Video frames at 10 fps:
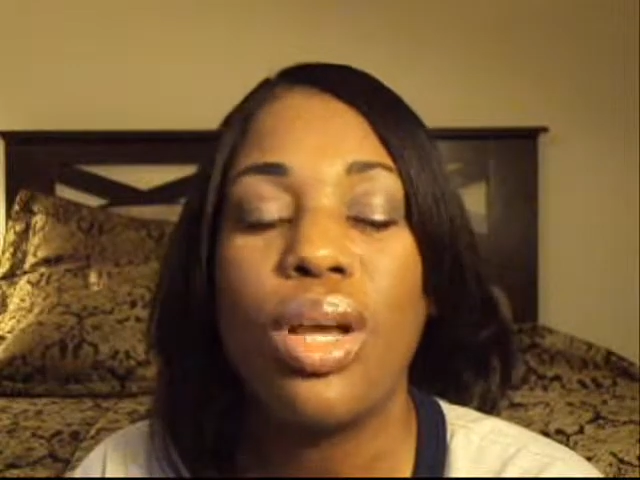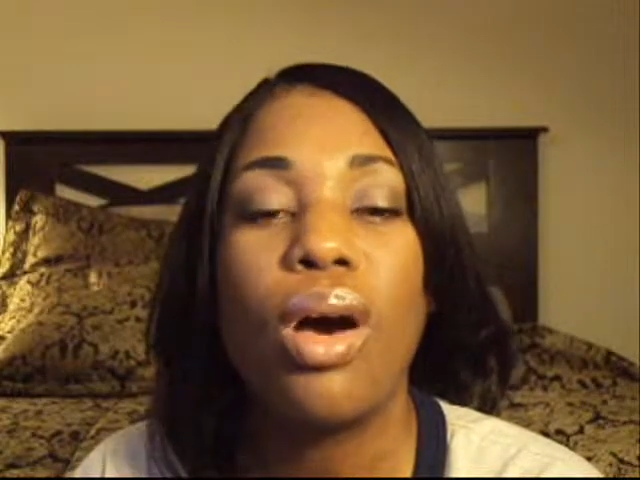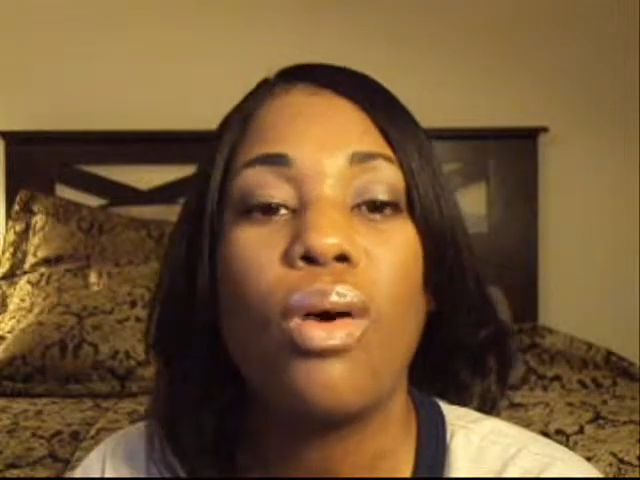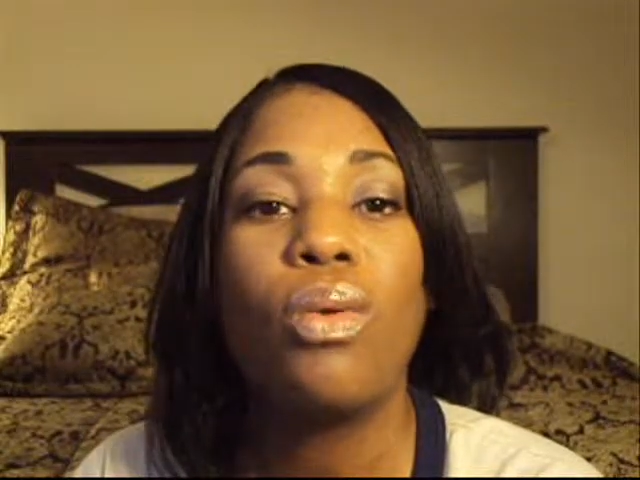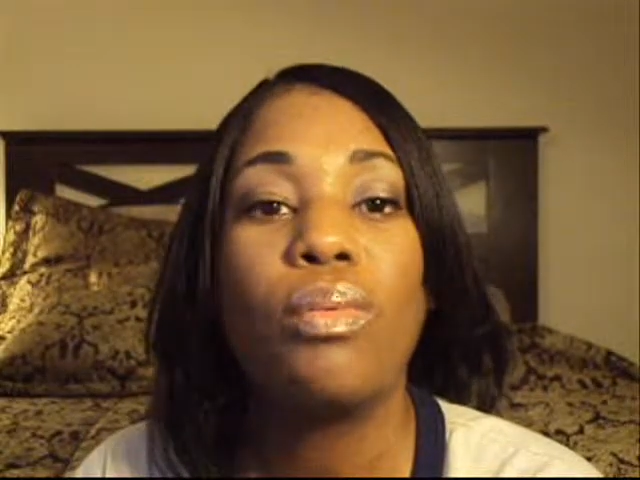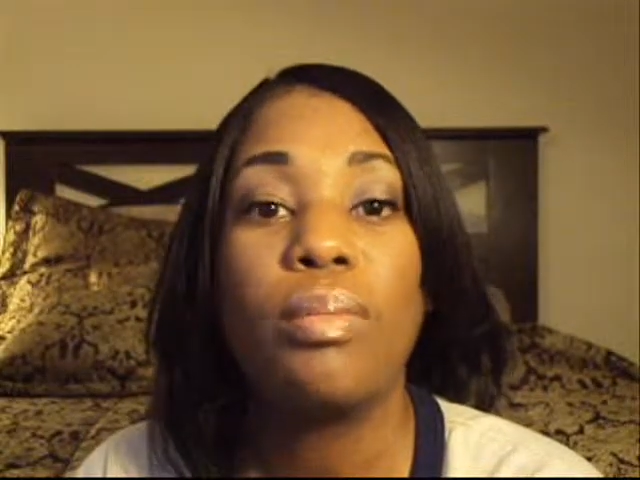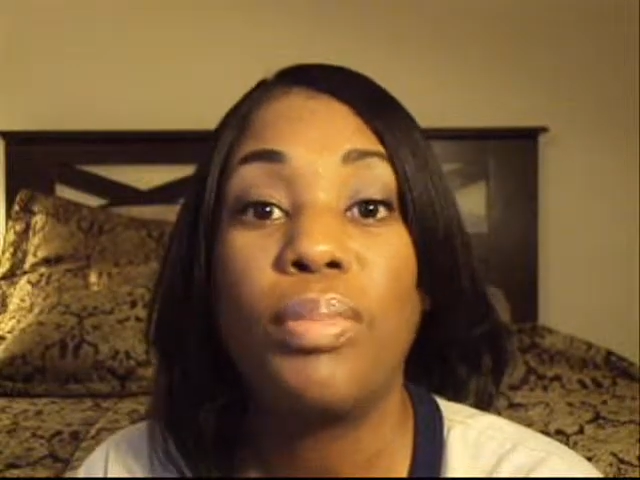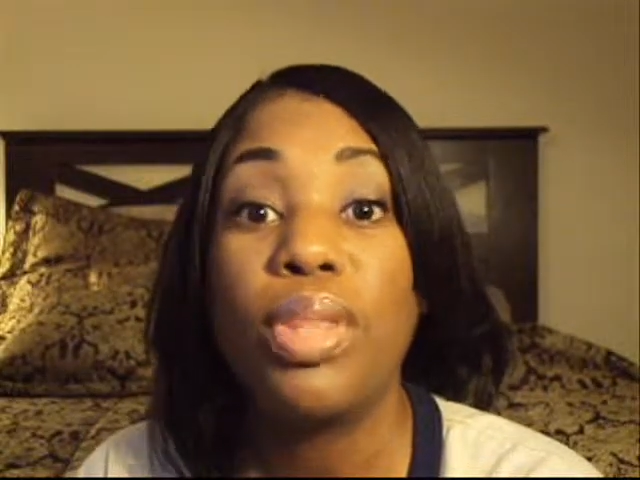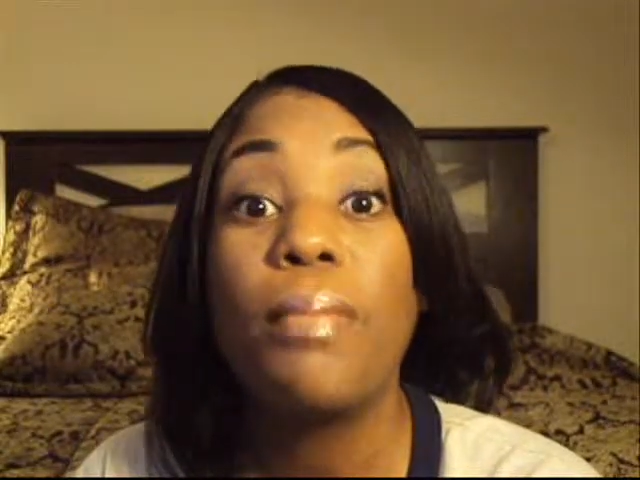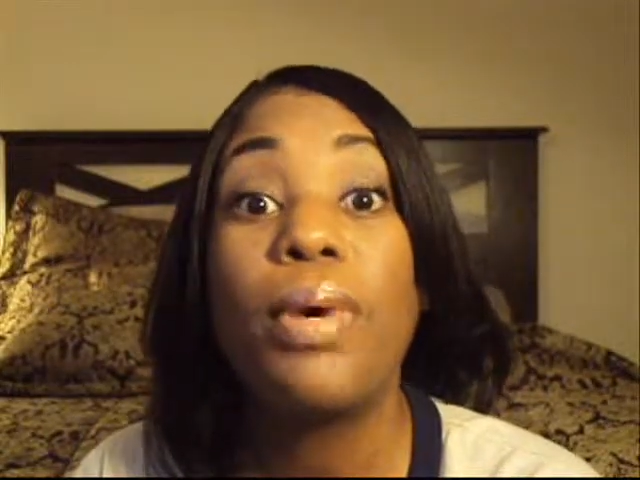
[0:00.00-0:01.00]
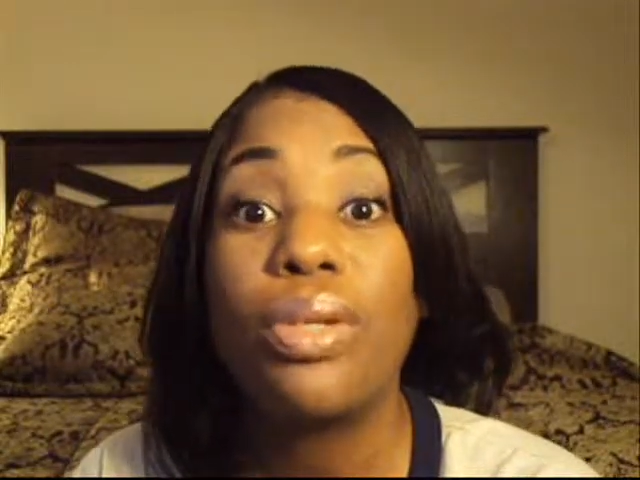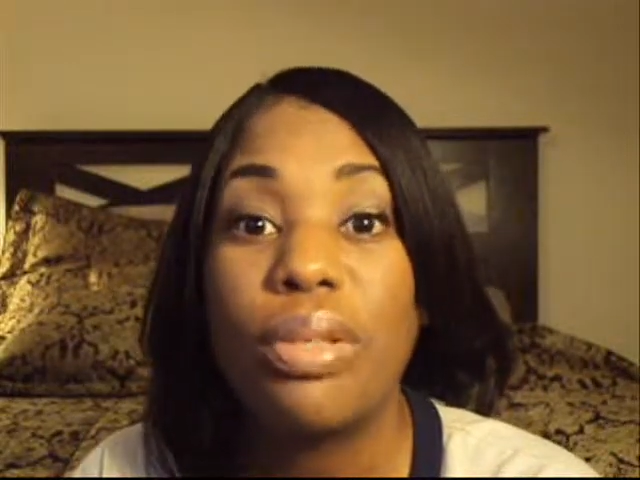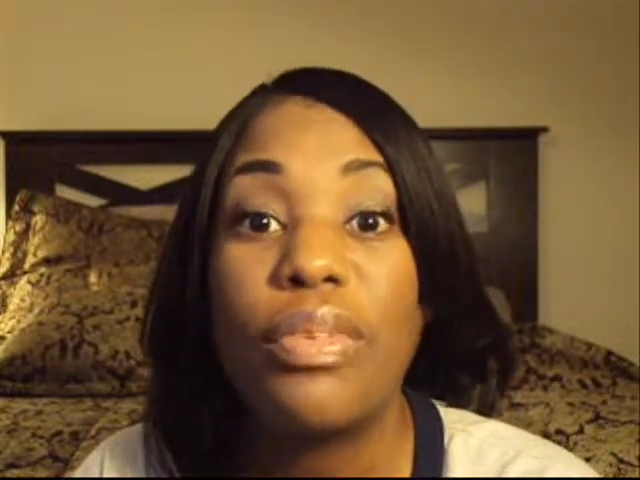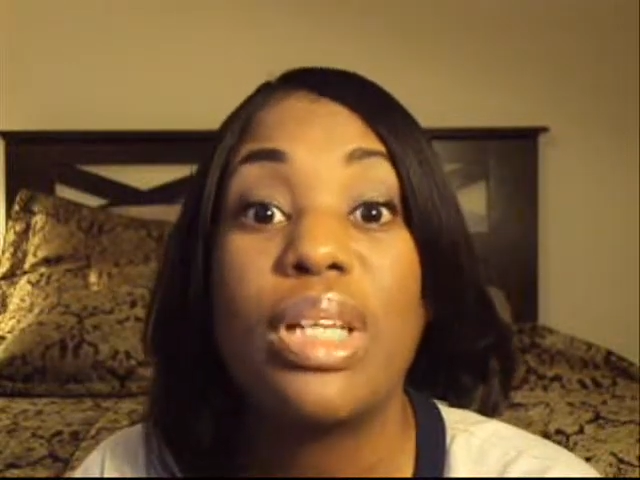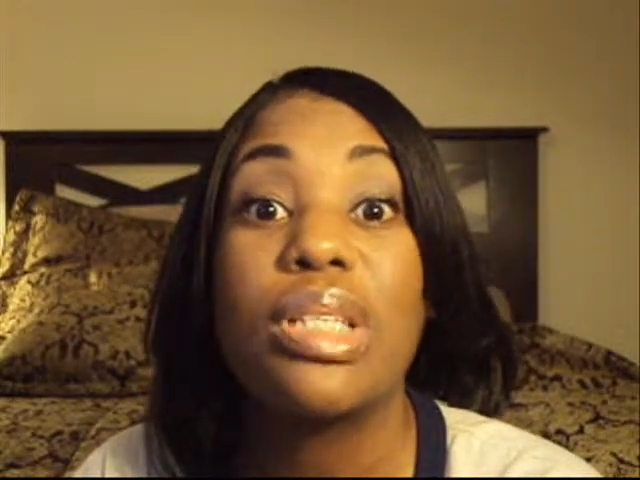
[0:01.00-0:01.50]
the both
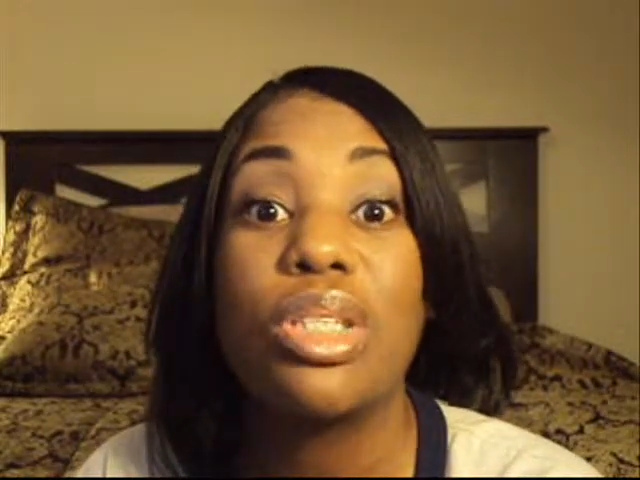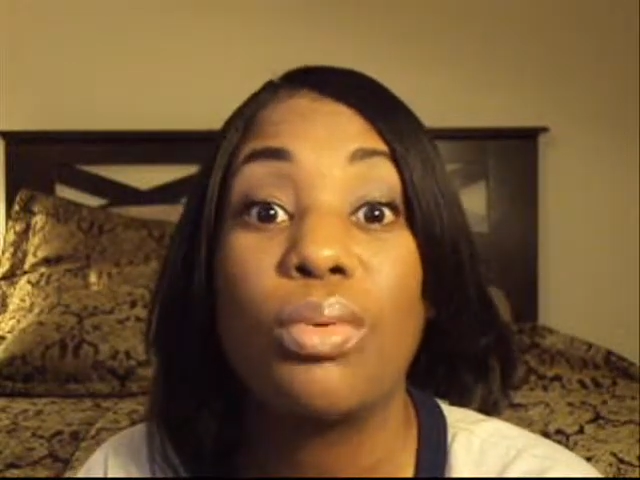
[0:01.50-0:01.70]
of us